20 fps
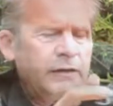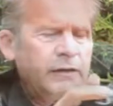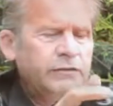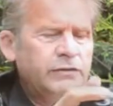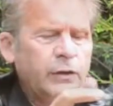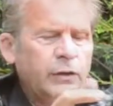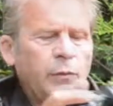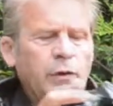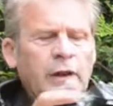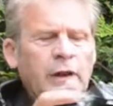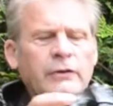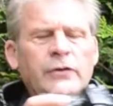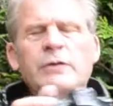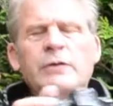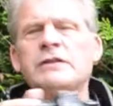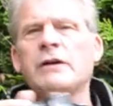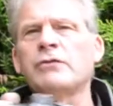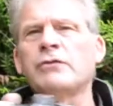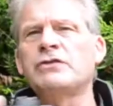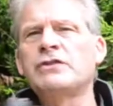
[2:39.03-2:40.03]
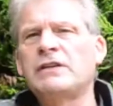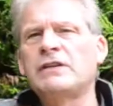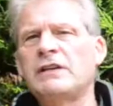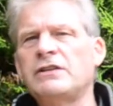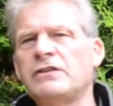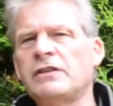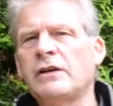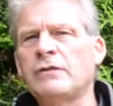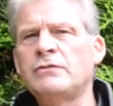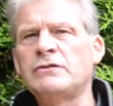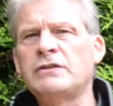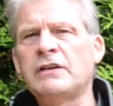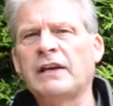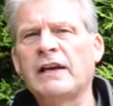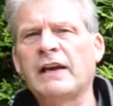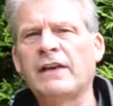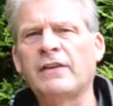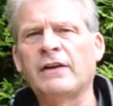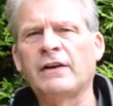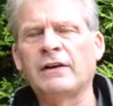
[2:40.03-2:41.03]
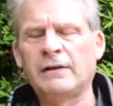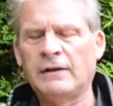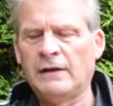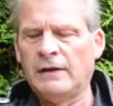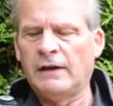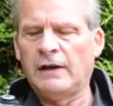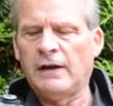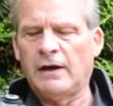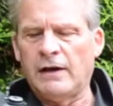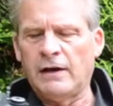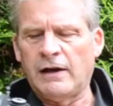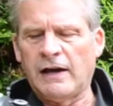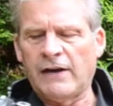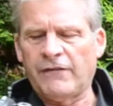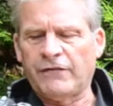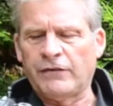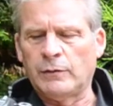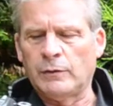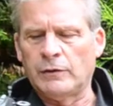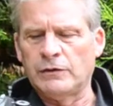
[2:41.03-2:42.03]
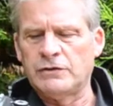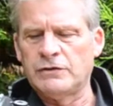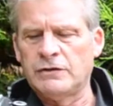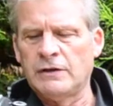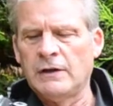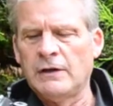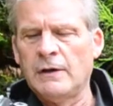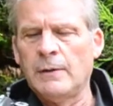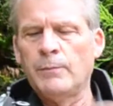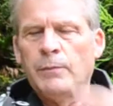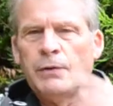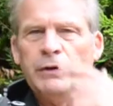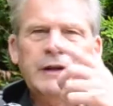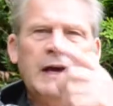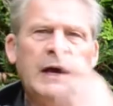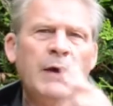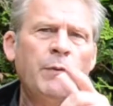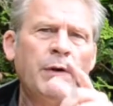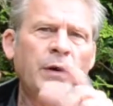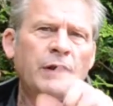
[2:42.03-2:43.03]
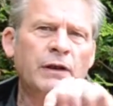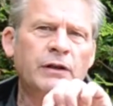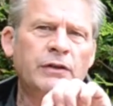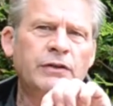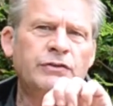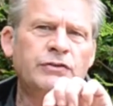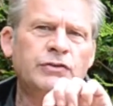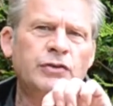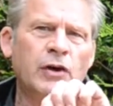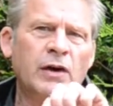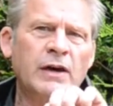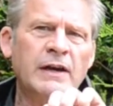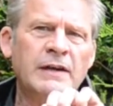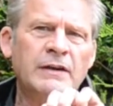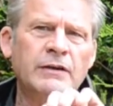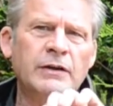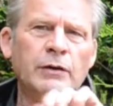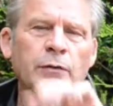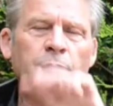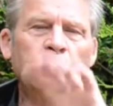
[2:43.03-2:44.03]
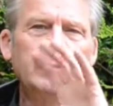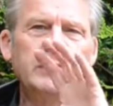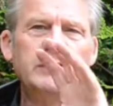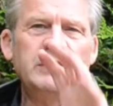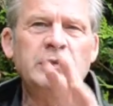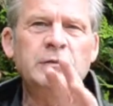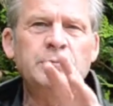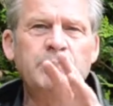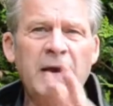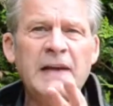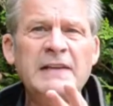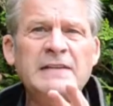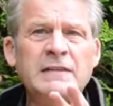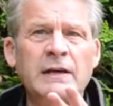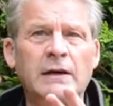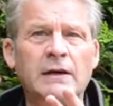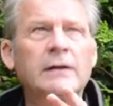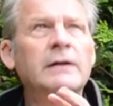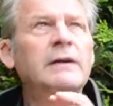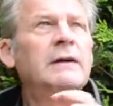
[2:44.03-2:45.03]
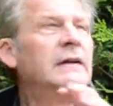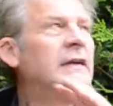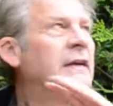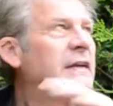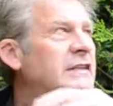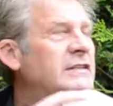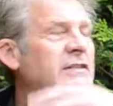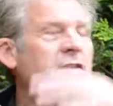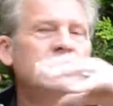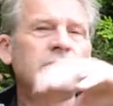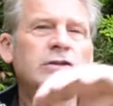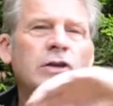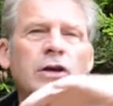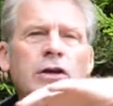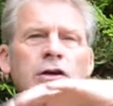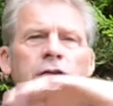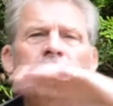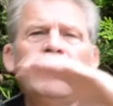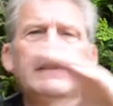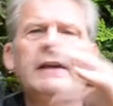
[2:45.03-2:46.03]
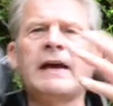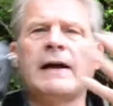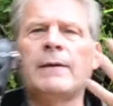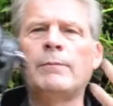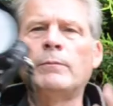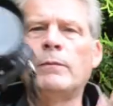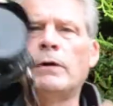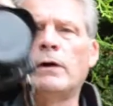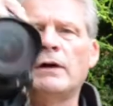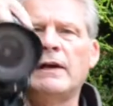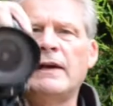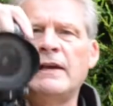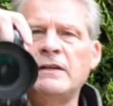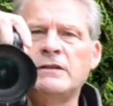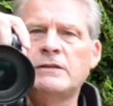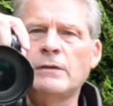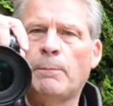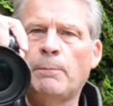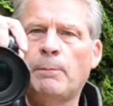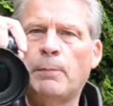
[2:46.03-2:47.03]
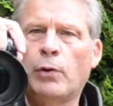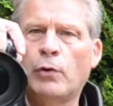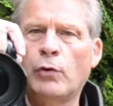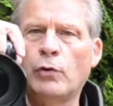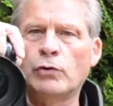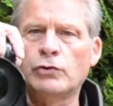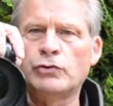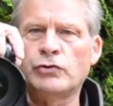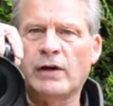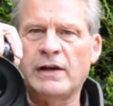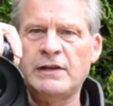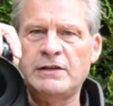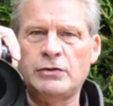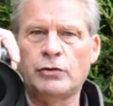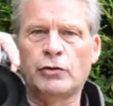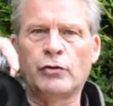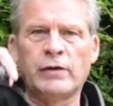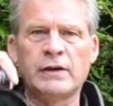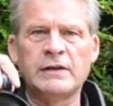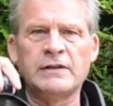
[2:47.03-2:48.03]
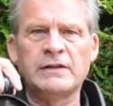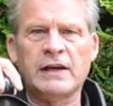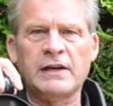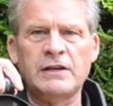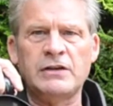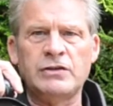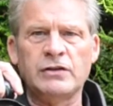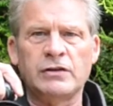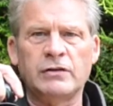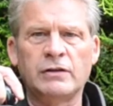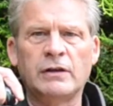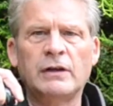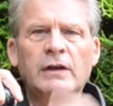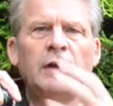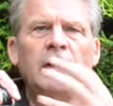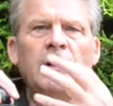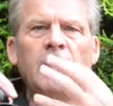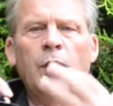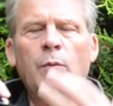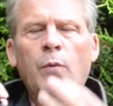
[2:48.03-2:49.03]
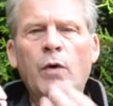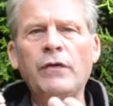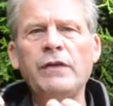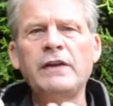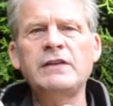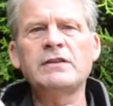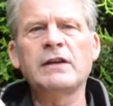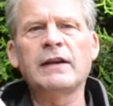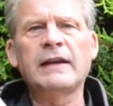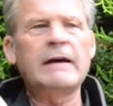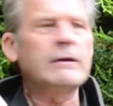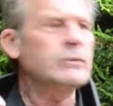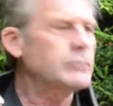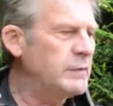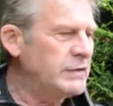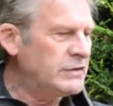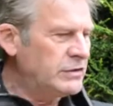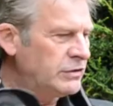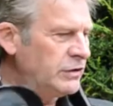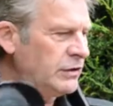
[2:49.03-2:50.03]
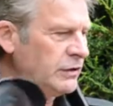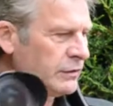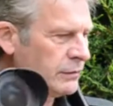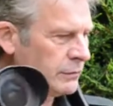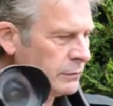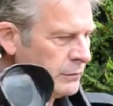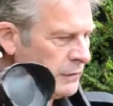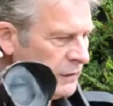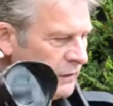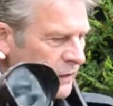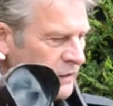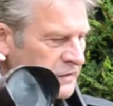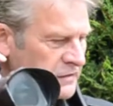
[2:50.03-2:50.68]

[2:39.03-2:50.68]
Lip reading: so what I'll do is I'll stitch those together afterwards. But now what I'm going to try and do, which is better, is to turn the camera into portrait orientation. And what this allows me to do is